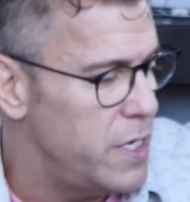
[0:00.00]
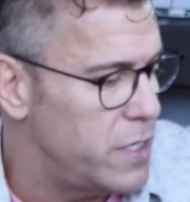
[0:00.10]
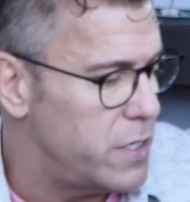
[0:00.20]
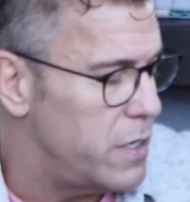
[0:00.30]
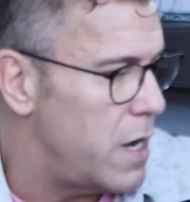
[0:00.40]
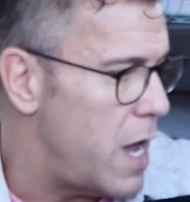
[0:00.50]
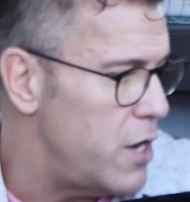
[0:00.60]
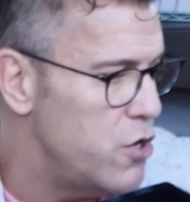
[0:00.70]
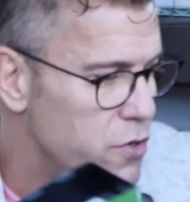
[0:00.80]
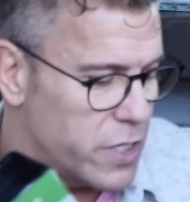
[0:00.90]
these
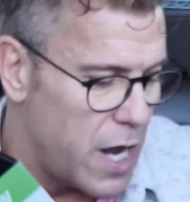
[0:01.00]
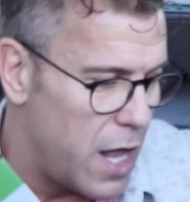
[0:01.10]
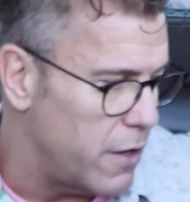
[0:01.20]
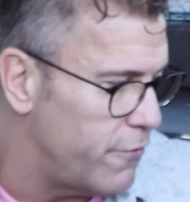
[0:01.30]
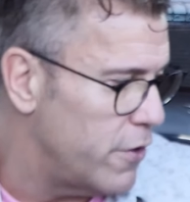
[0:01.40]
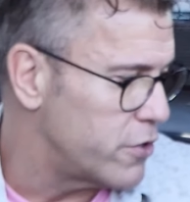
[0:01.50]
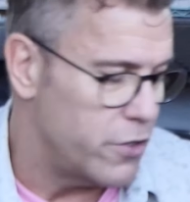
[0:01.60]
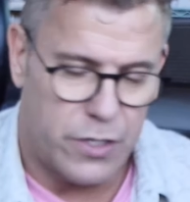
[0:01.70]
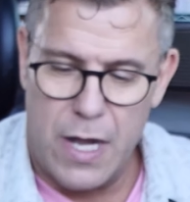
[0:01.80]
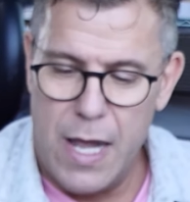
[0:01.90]
uh, new style of
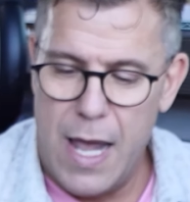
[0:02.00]
filters.